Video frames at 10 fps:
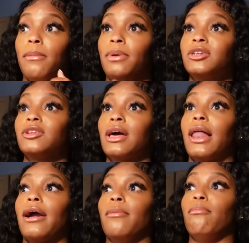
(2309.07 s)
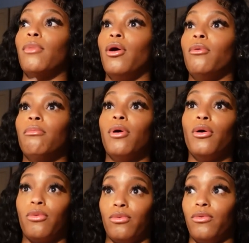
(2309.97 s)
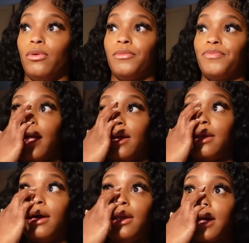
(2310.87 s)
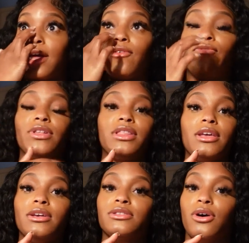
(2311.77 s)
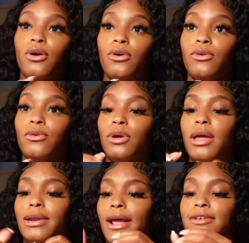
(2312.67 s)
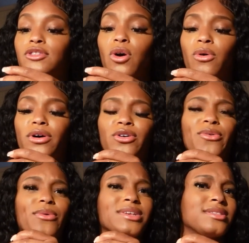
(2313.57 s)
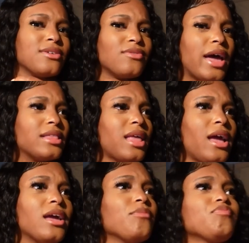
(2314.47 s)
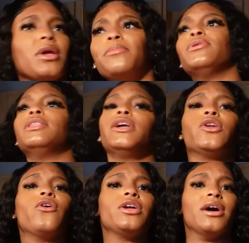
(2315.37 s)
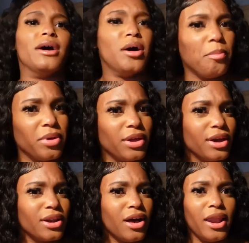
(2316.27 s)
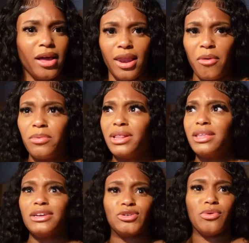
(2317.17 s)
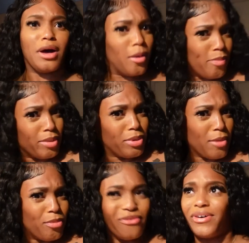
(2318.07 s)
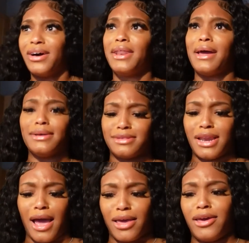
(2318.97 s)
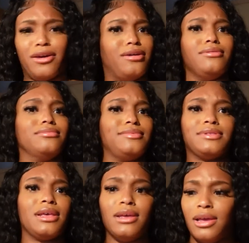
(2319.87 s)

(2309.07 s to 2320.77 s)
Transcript: Bitch, looking like mom mom. They in there looking 50 years old. They so aggressive, like they pulling on your humping and all that. Like, what is you humping people for? That is not cute.